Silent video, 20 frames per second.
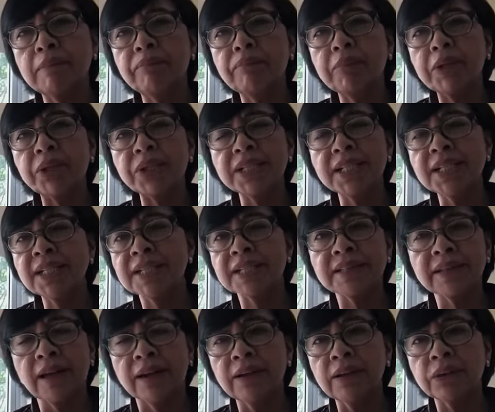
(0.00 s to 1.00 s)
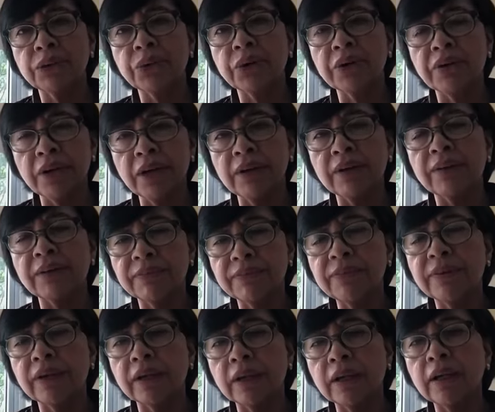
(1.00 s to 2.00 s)
yeah, because this is territory of,
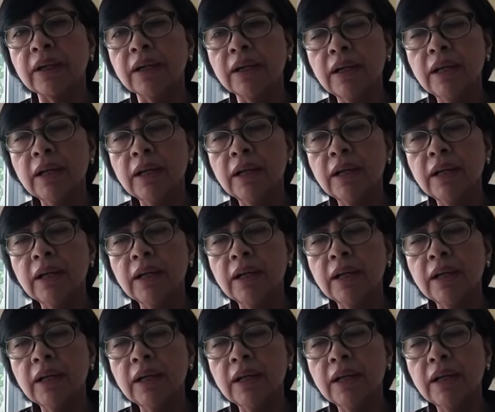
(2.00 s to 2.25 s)
uh,